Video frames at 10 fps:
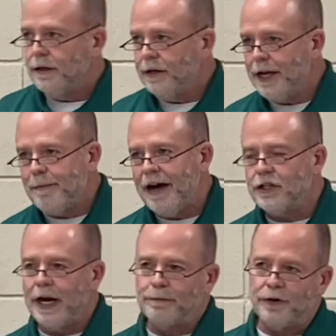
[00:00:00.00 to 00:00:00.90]
Nehemiah
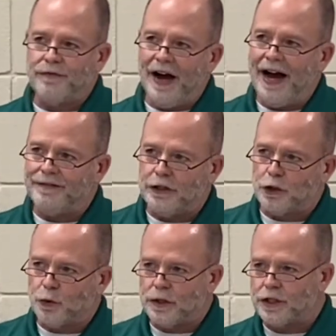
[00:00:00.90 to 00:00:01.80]
chapter 5
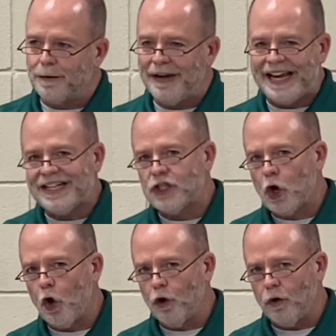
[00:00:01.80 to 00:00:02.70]
deals with some
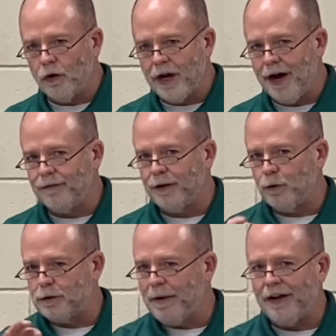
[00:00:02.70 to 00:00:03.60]
internal conflict,
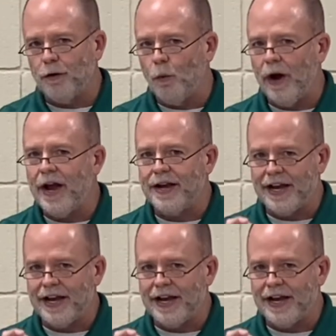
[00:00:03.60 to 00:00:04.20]
which, by the way,